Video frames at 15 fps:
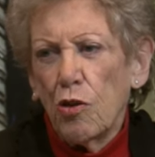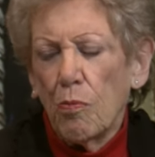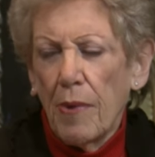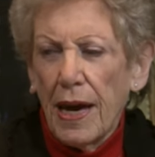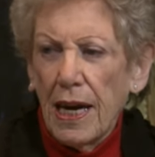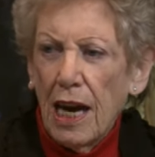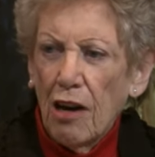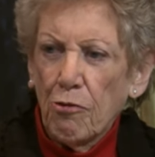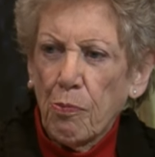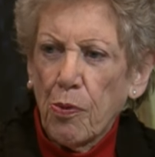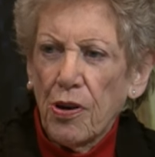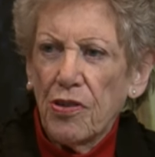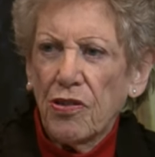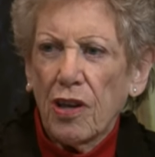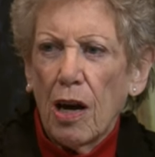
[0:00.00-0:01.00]
You may have
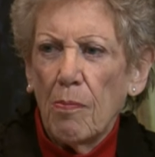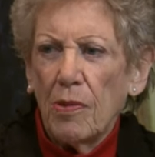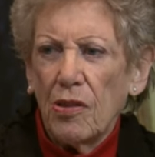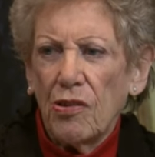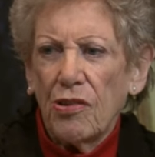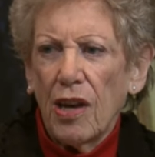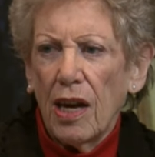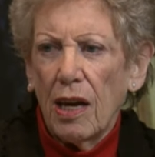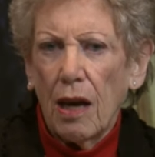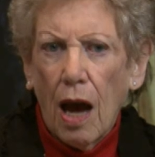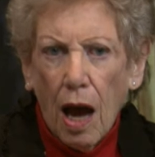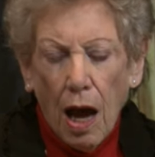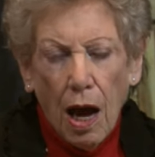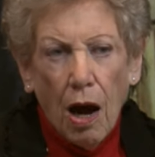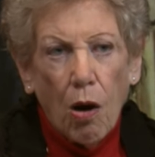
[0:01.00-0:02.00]
priests come and say,
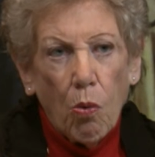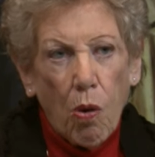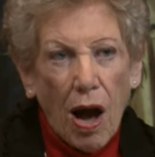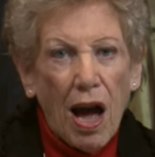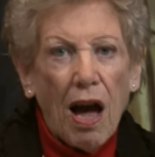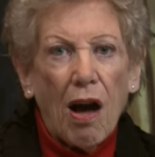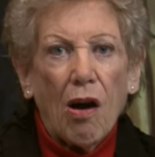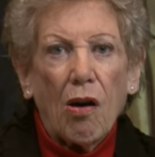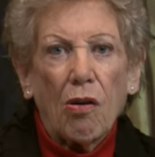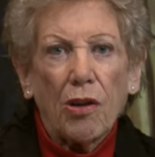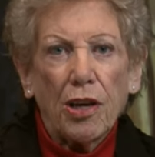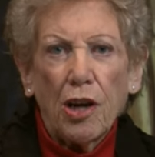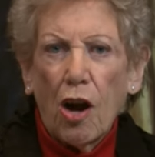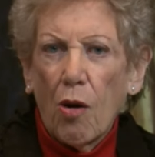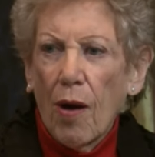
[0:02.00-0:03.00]
wow,
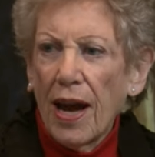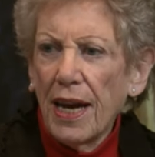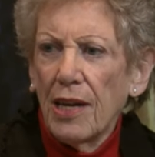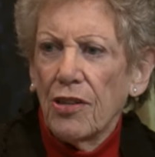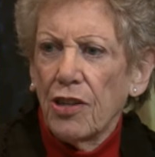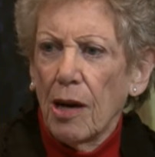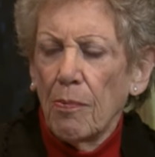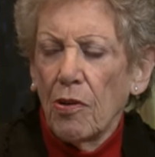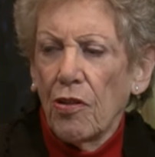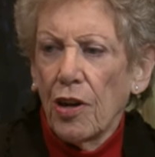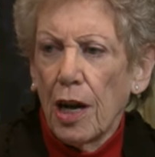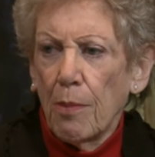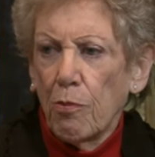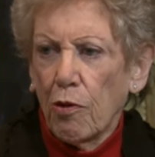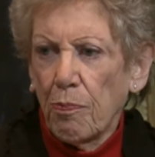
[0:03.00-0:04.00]
you know, I had double
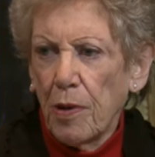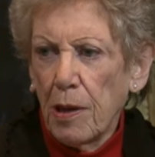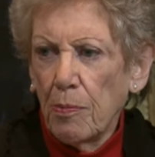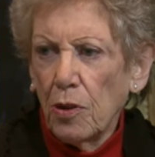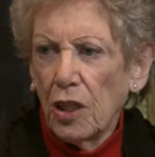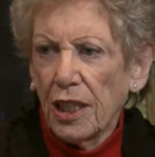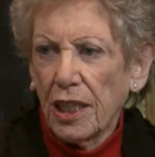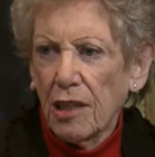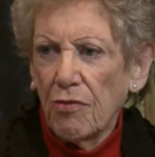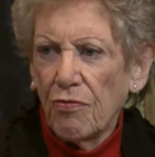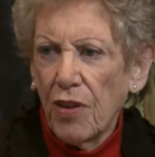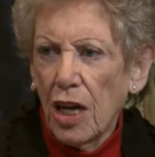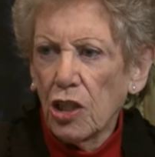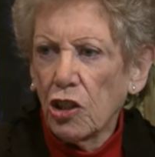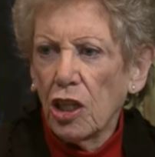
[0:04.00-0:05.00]
the number of people in
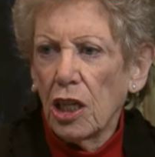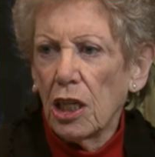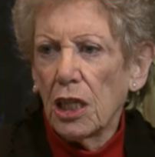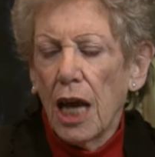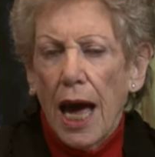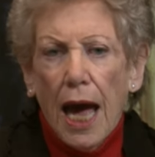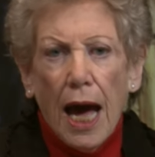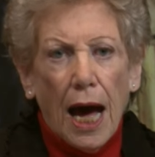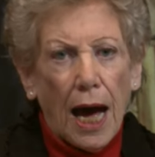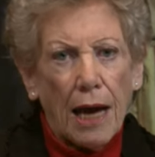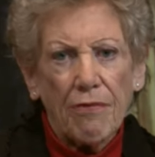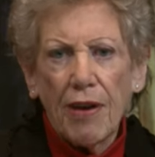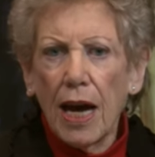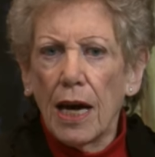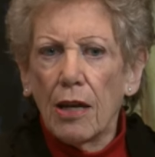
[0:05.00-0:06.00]
confession.
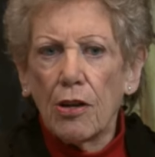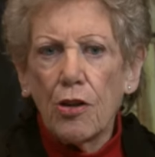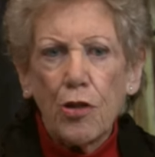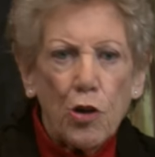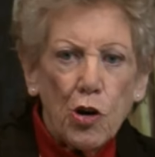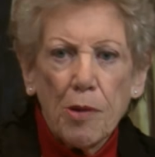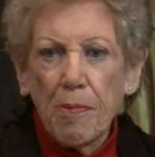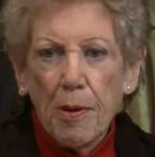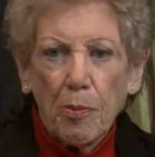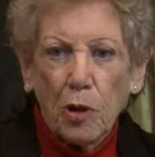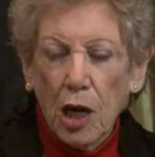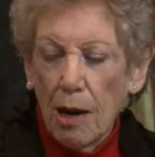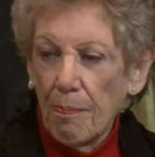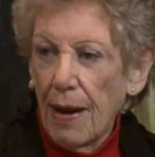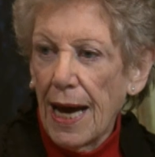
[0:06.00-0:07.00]
I've had 30
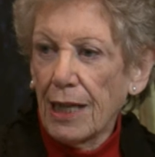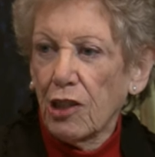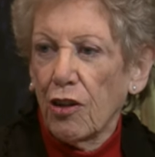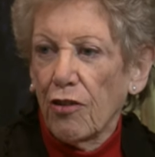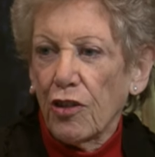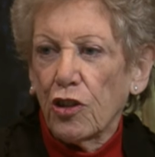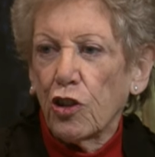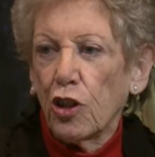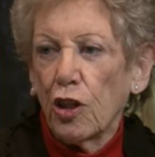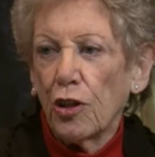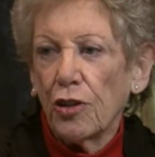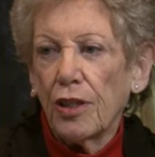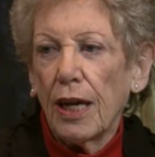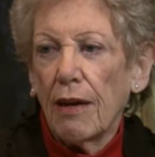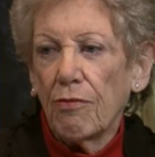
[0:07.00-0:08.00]
people come back to the
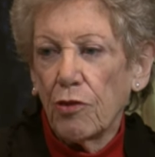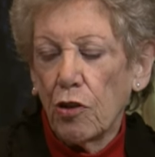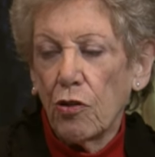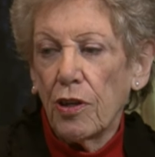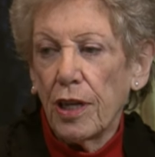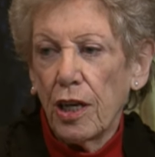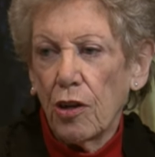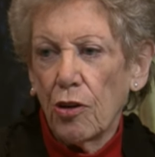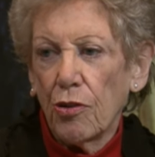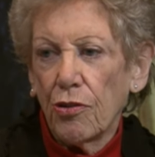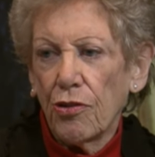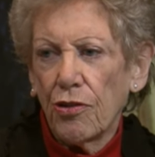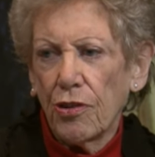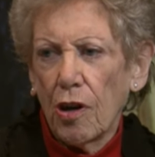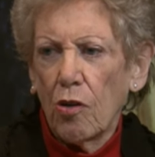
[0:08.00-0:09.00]
church after
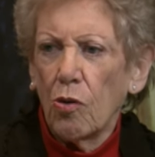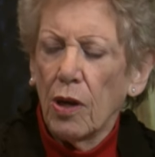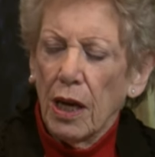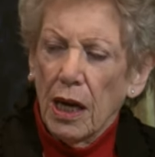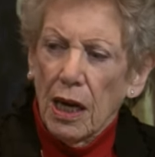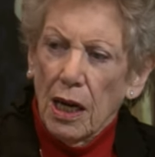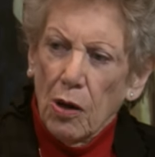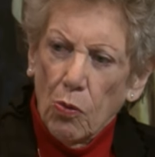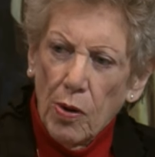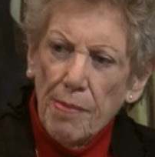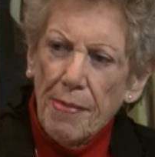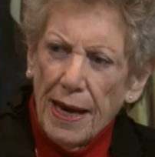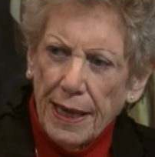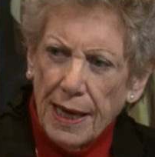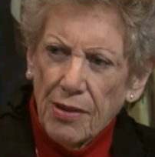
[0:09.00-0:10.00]
years. So yeah.
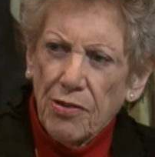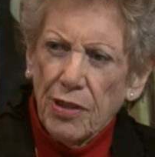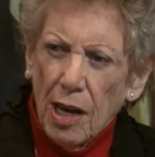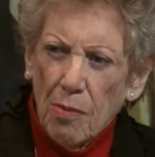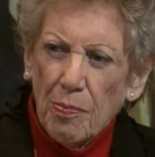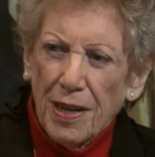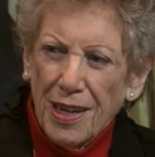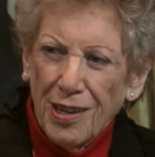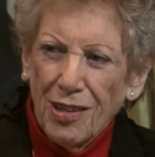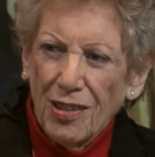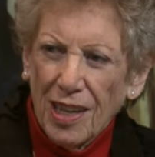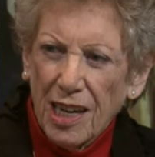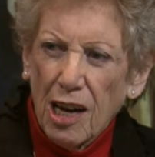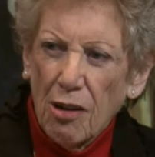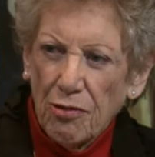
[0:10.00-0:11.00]
we may get some
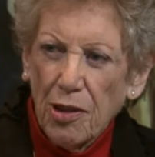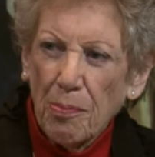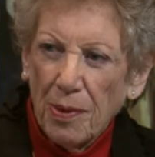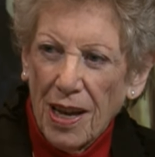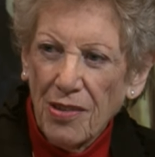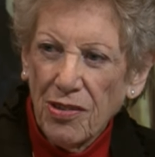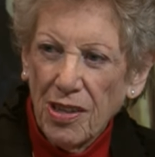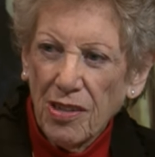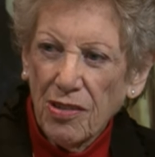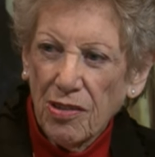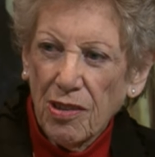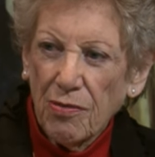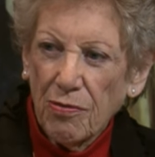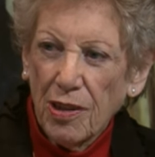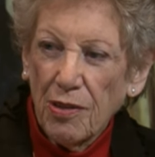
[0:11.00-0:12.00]
inkling of the yeah.
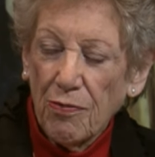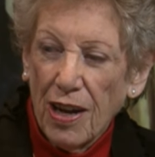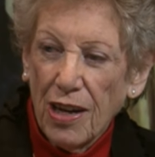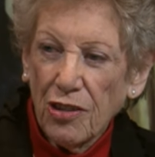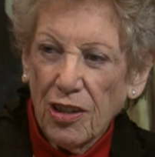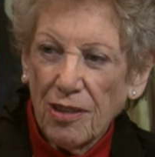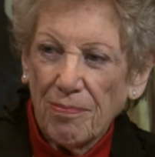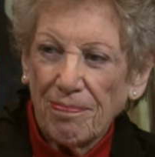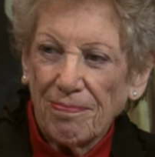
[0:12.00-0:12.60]
blessings of confession.